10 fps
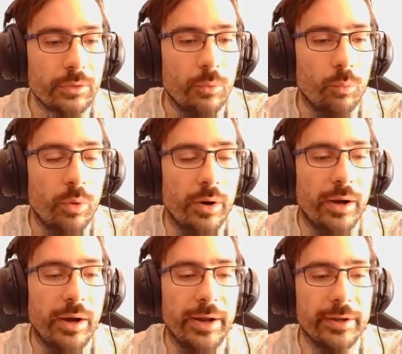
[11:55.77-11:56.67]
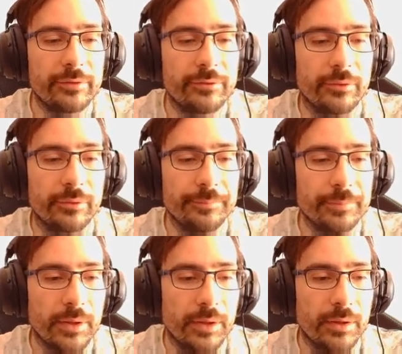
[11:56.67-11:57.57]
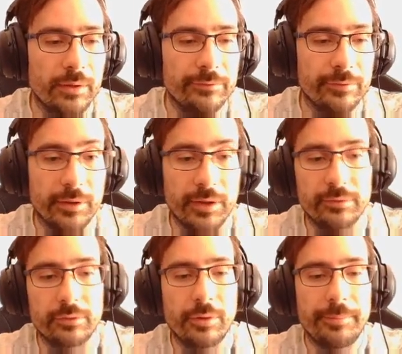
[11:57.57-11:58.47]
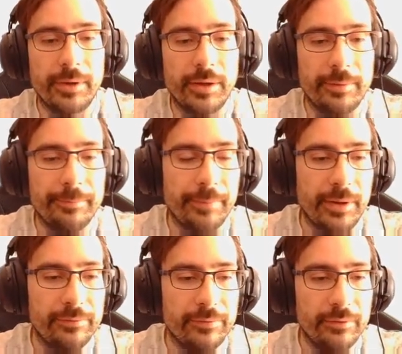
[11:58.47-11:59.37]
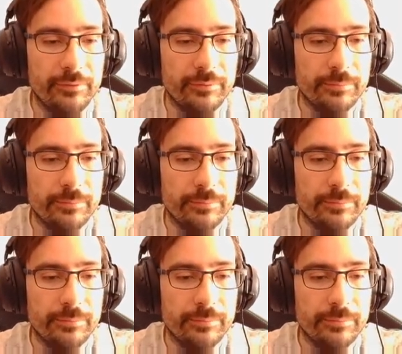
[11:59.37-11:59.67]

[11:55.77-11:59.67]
what I can do is again copy and paste this,